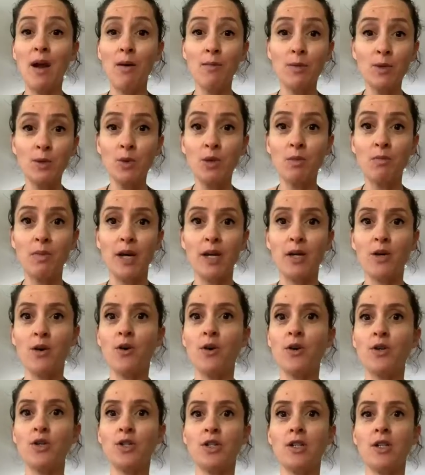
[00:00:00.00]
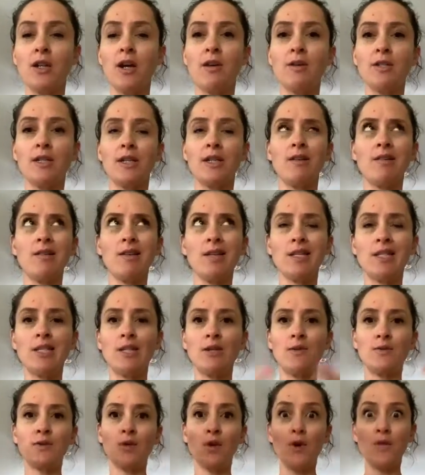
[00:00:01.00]
I was with my coach, and I was like, okay,
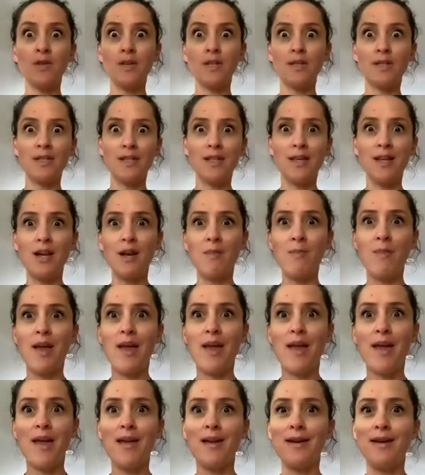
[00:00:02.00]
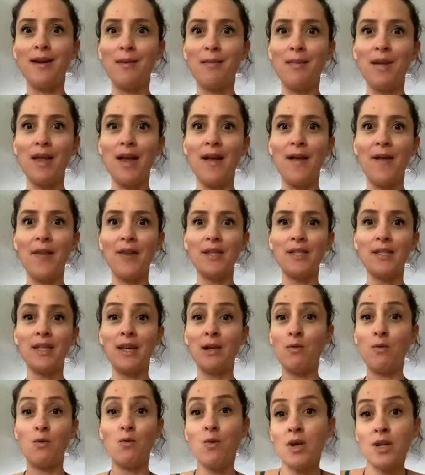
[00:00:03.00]
so I've got this thing on my head, and he's
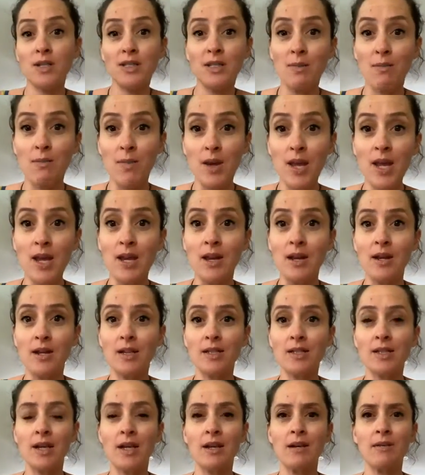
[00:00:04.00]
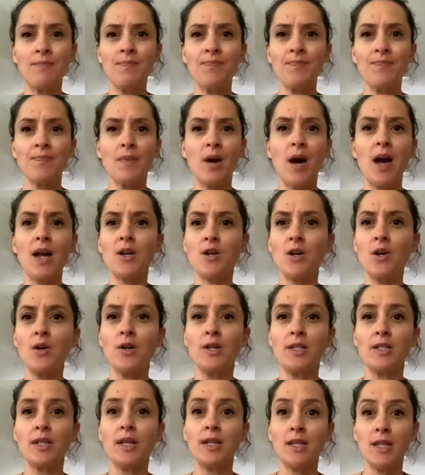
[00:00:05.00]
like, well, what does it mean? And I was like, I don't know.
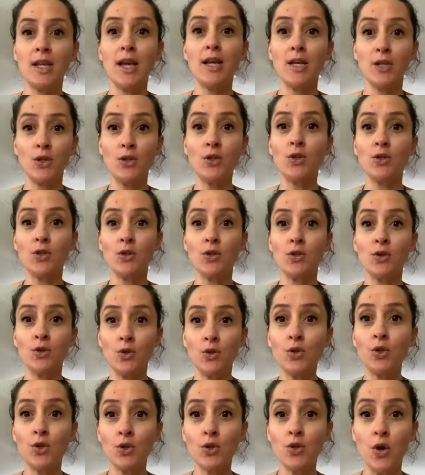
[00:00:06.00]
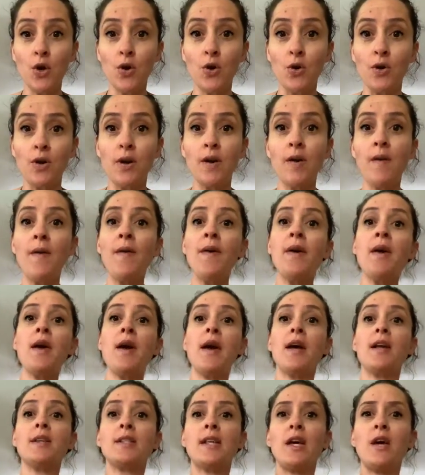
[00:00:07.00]
He's like, yeah, you do know. And
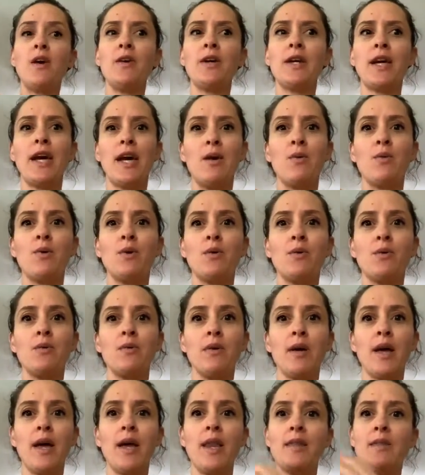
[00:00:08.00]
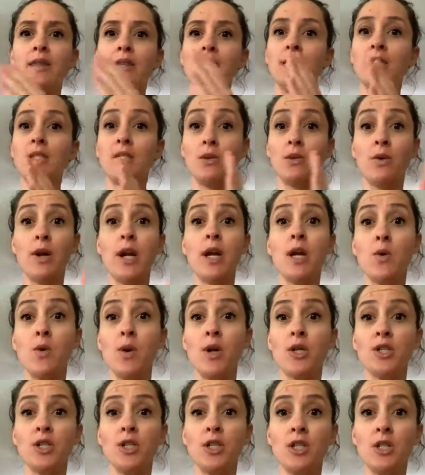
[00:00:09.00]
I was like, okay, well, and this is a great
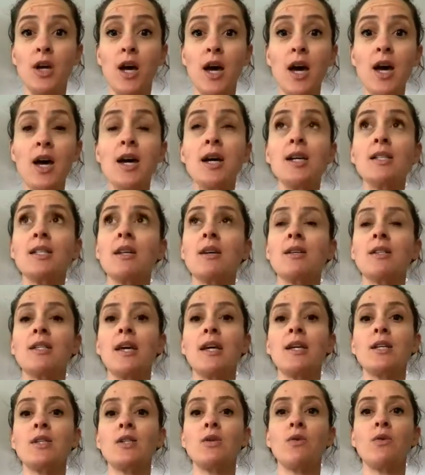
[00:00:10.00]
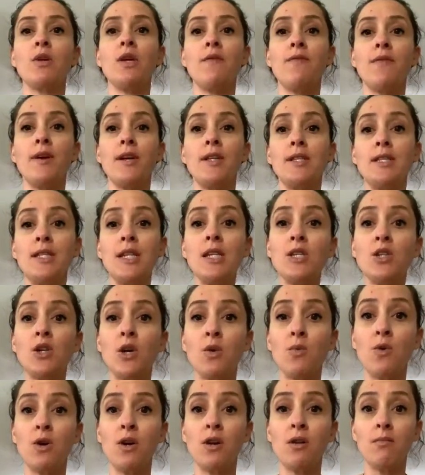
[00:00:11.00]
question to ask. I was like, so if I did
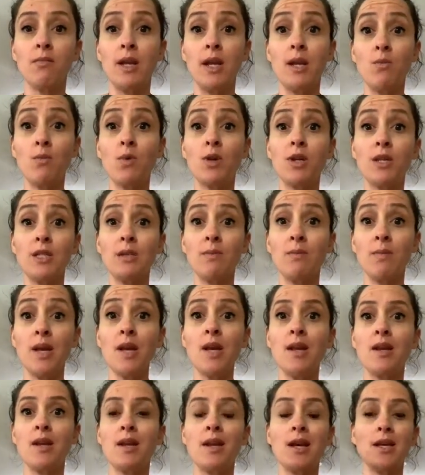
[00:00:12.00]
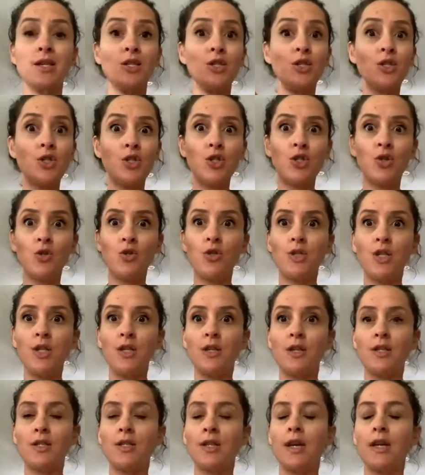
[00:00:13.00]
know what it mean, what does it mean? And I just tuned in.
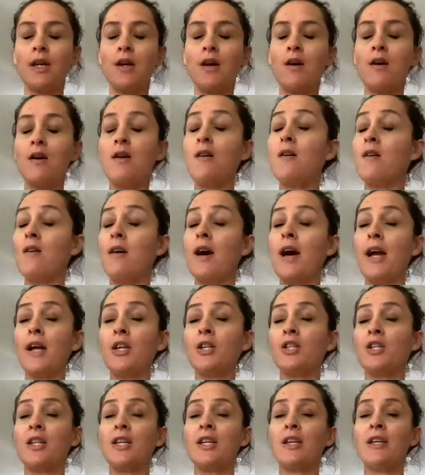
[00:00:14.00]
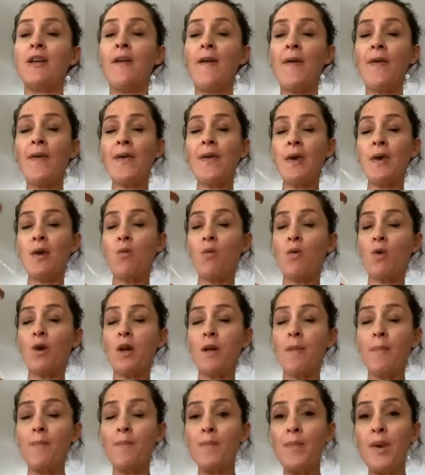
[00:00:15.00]
I was like, oh, actually, what
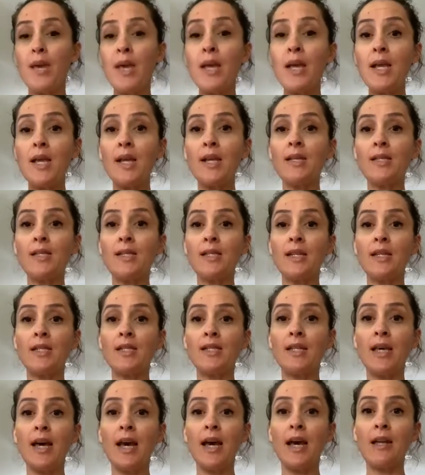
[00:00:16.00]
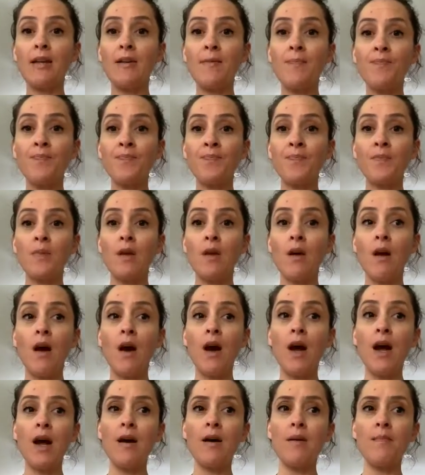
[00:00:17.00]
it means is that
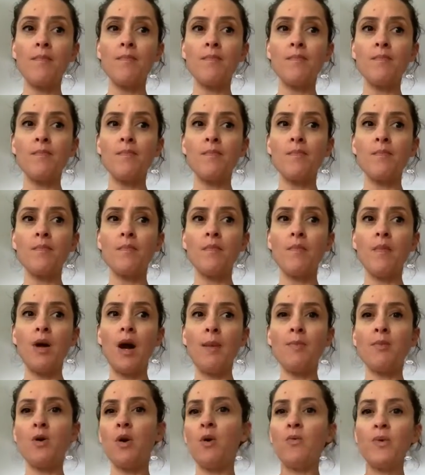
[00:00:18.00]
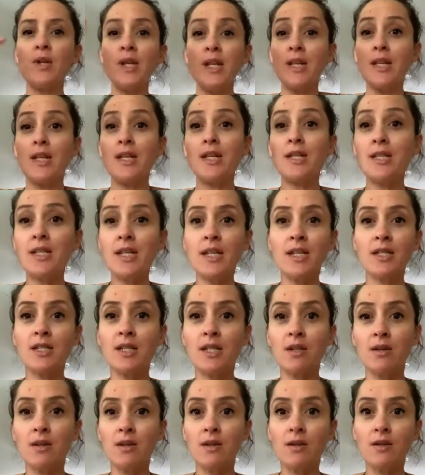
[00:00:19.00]
I'm not really listening
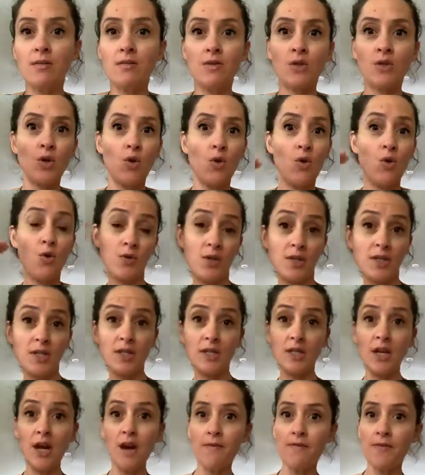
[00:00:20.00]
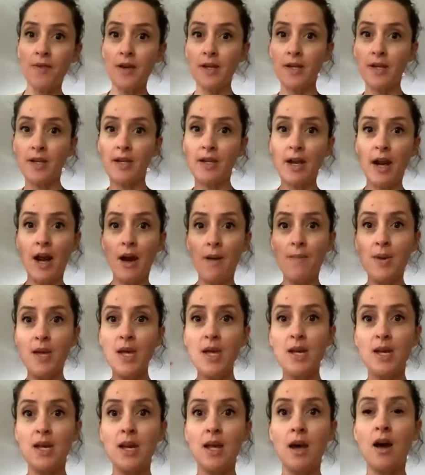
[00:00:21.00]
to all the stuff that can come
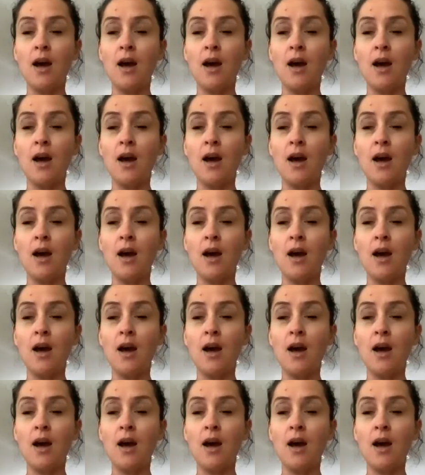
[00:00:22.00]
in.